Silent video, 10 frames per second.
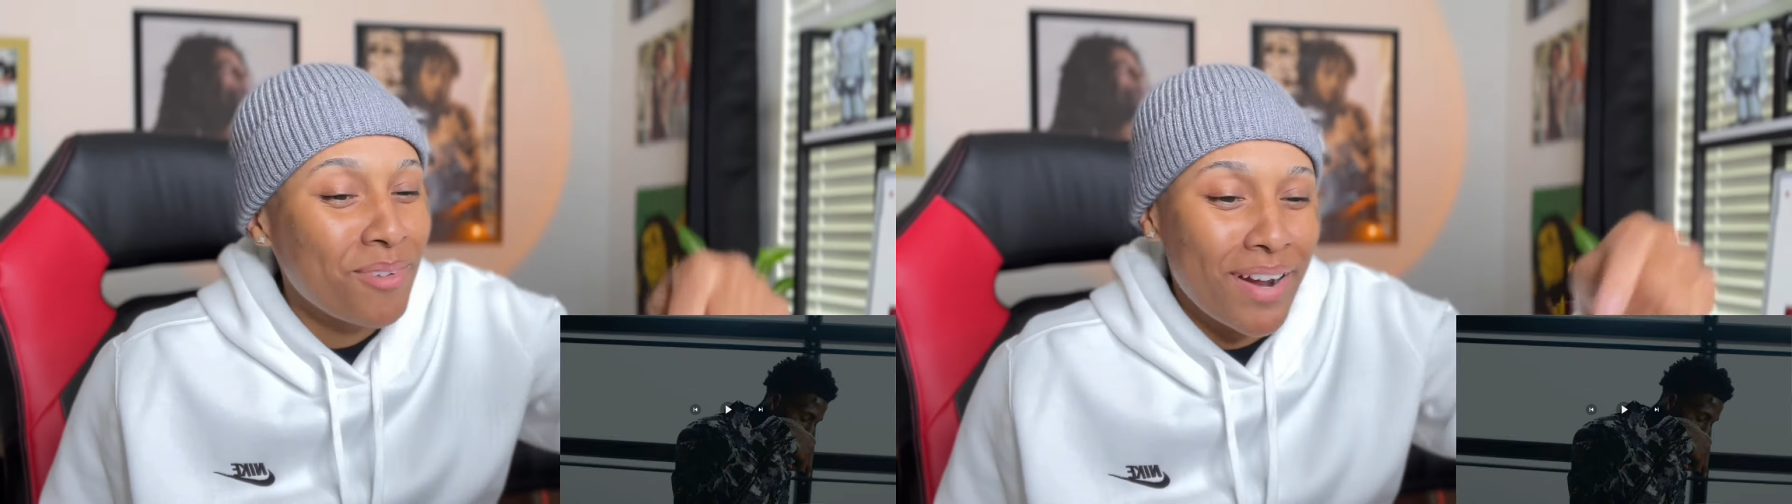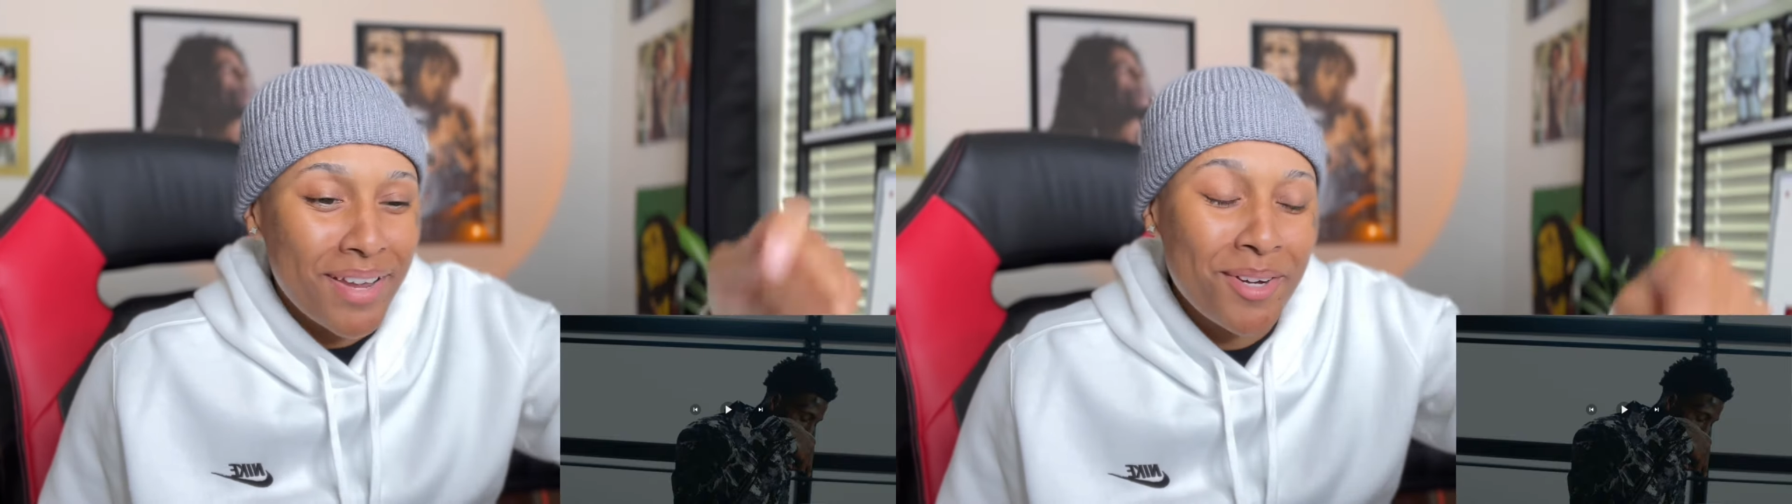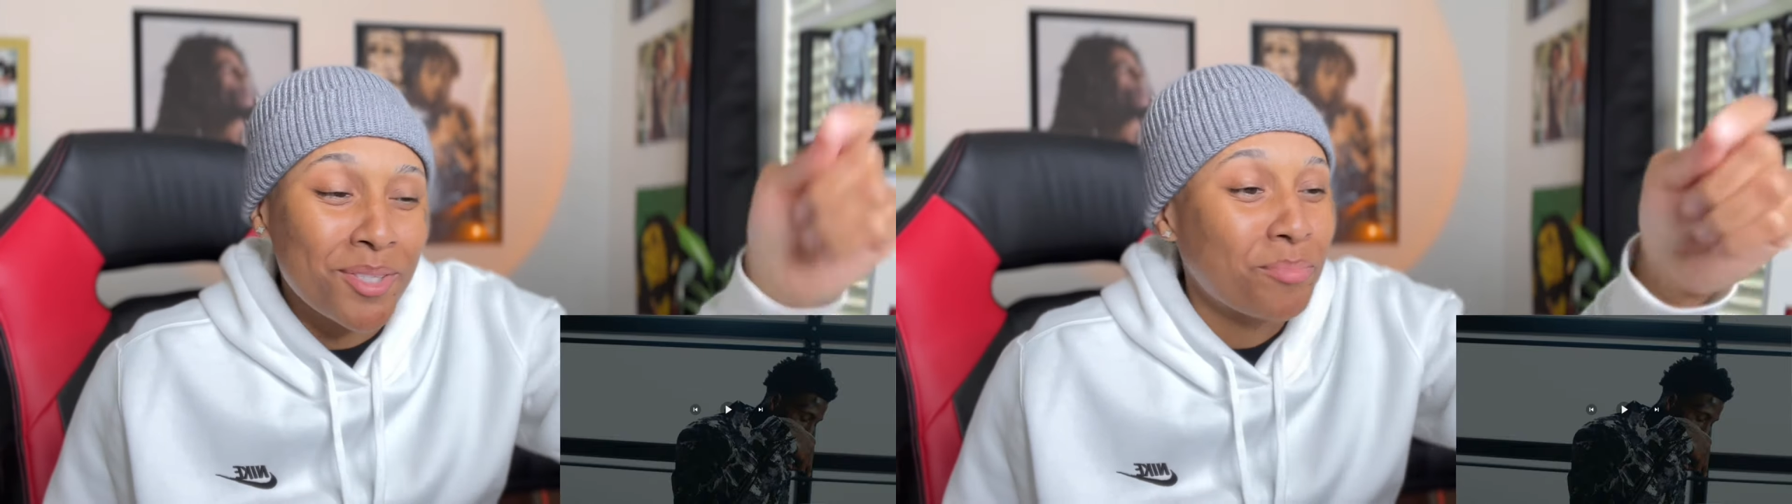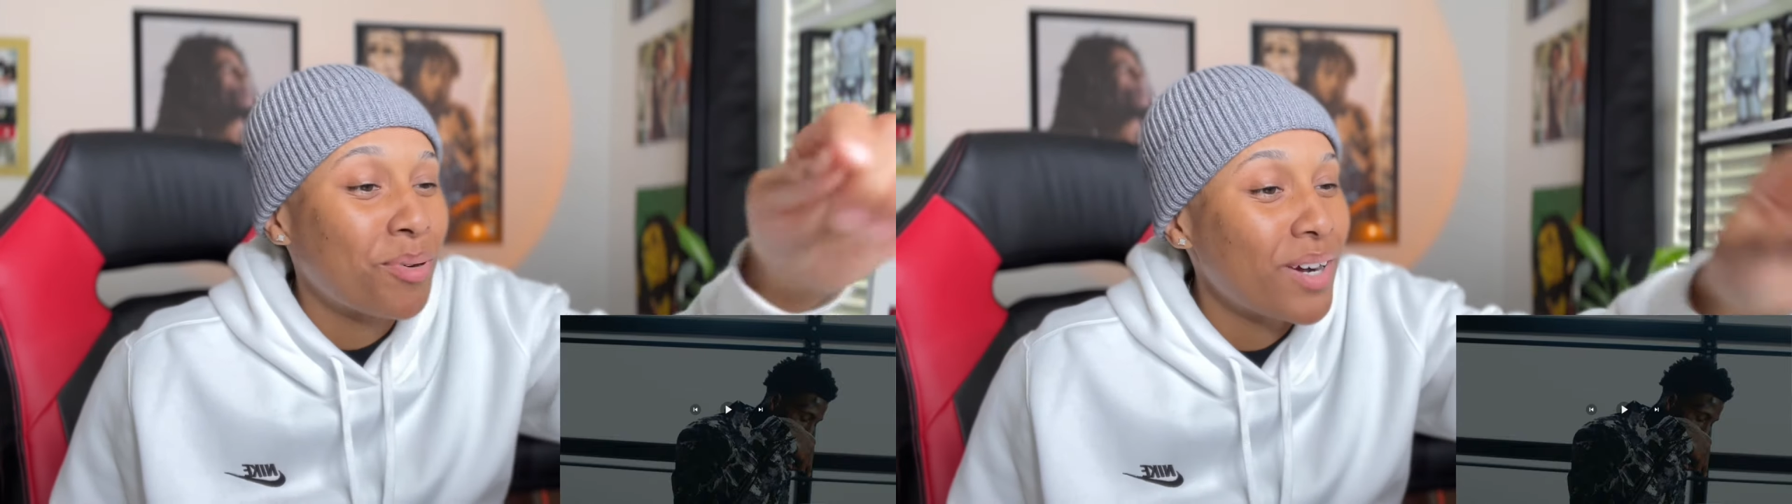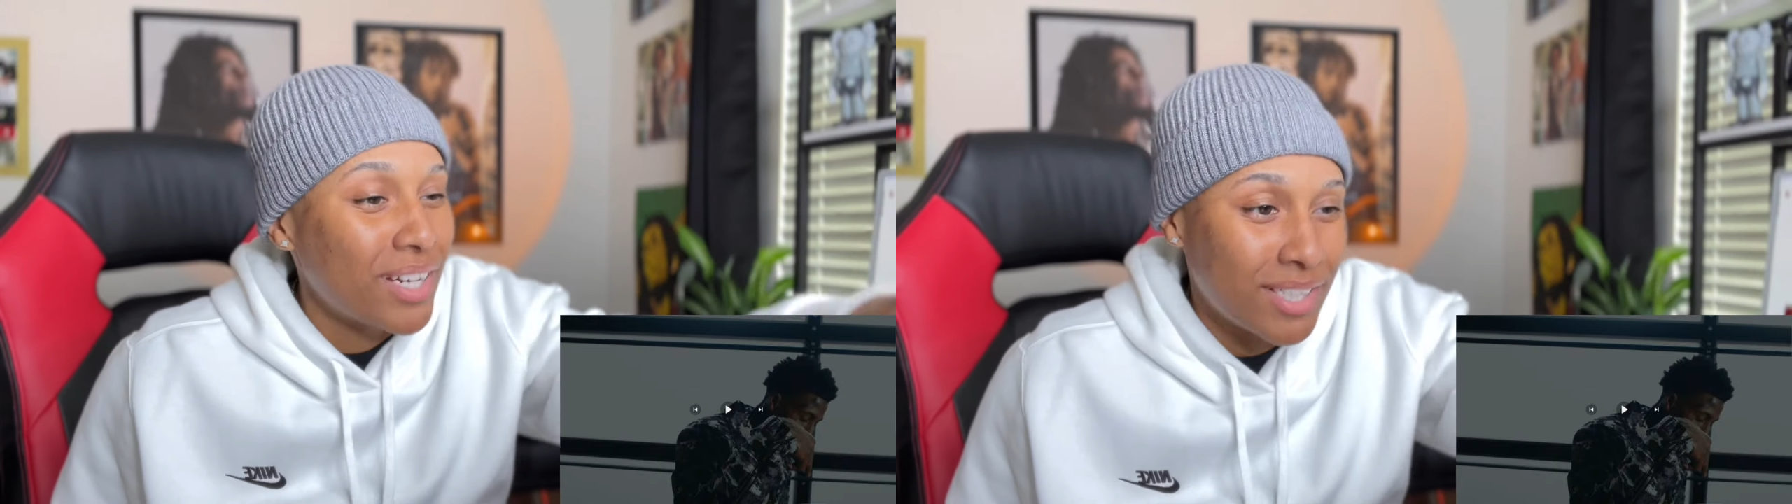right here is
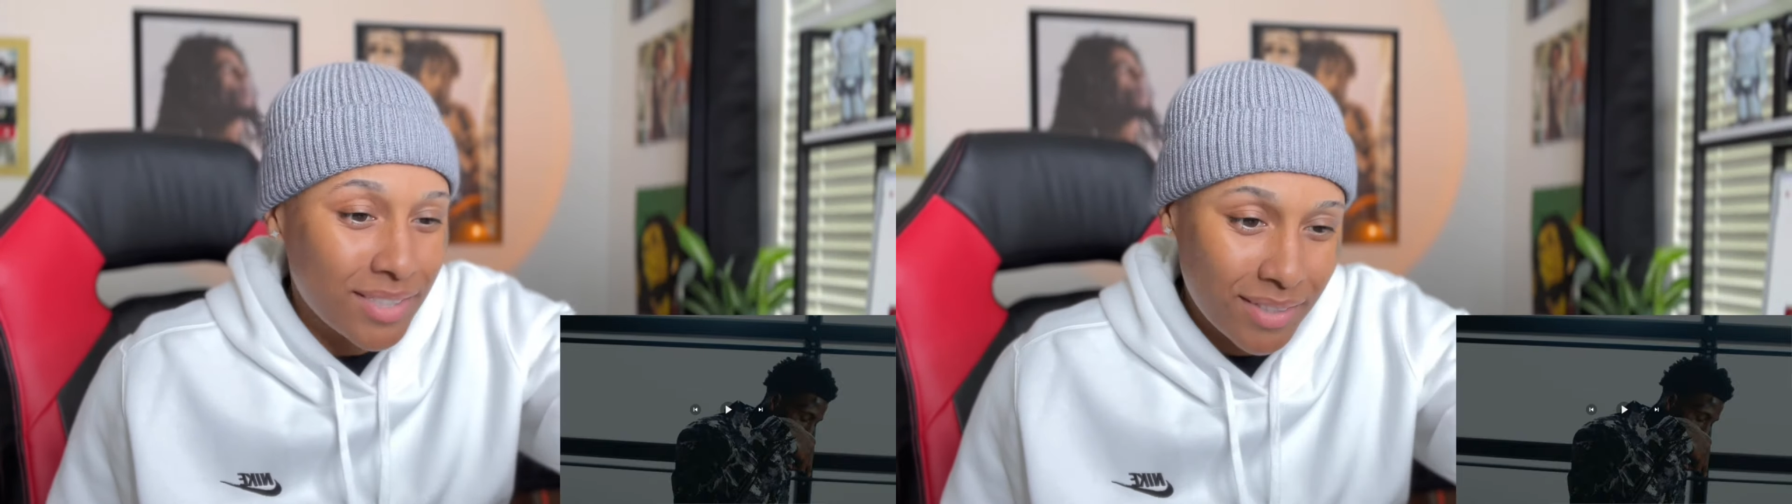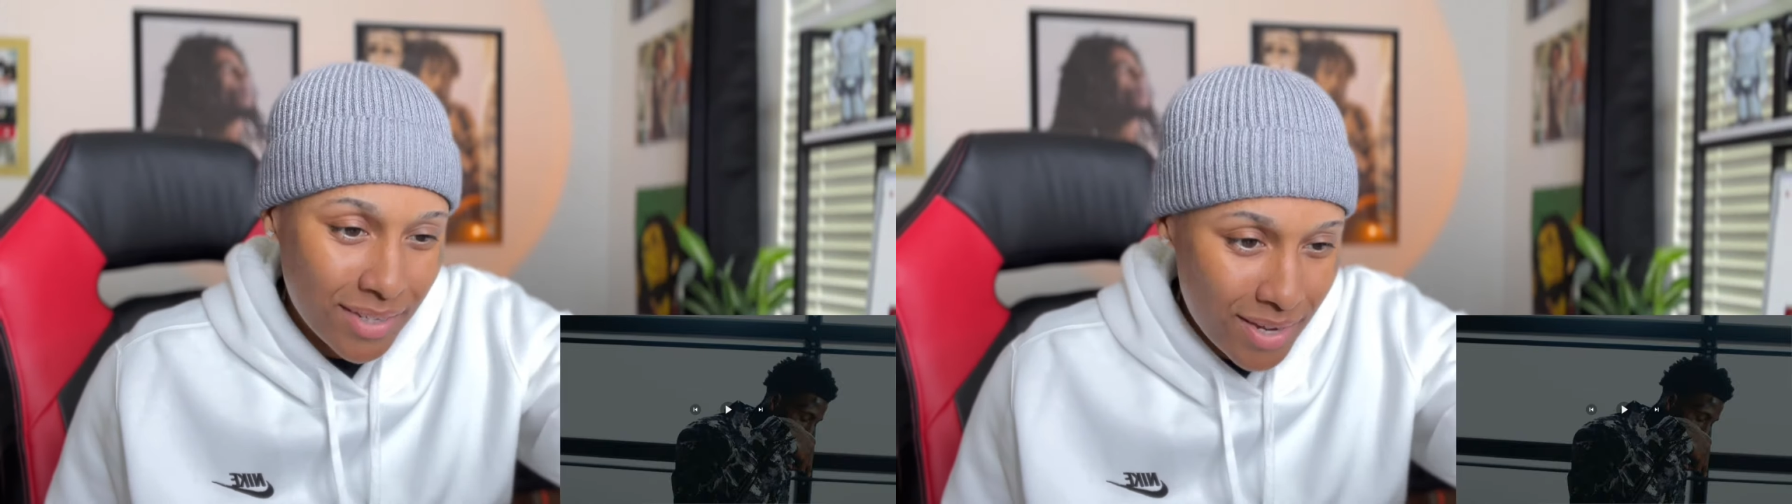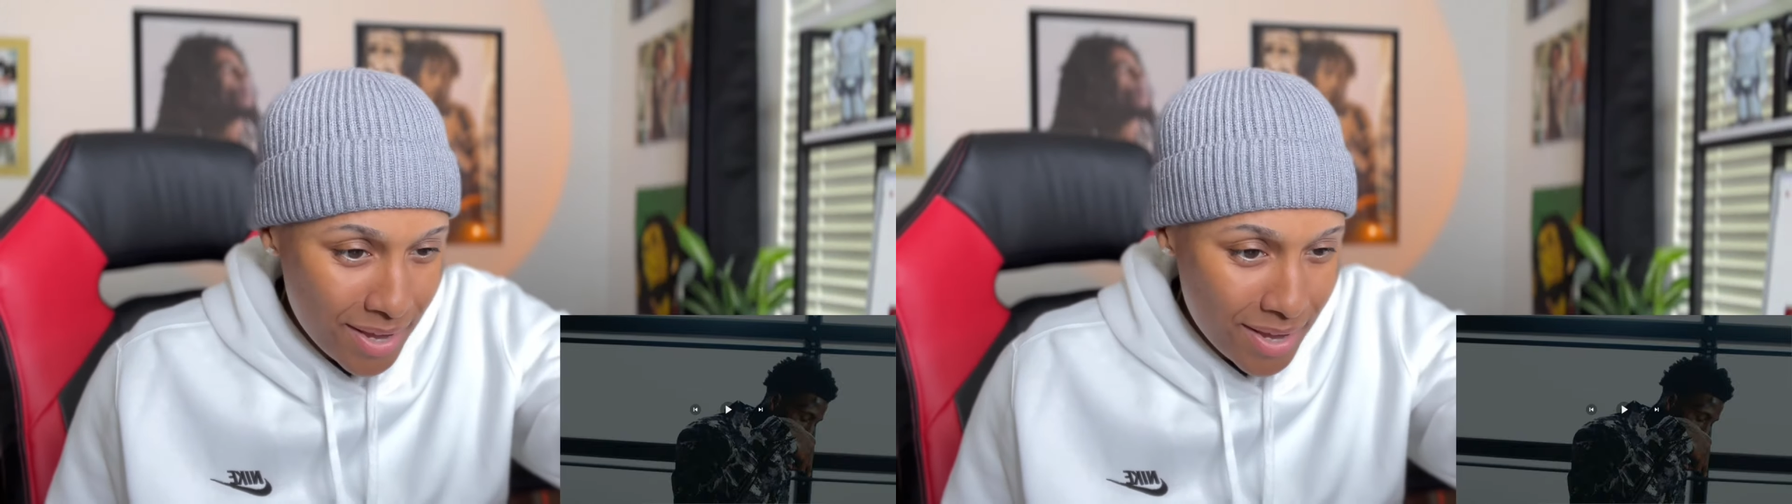pressure.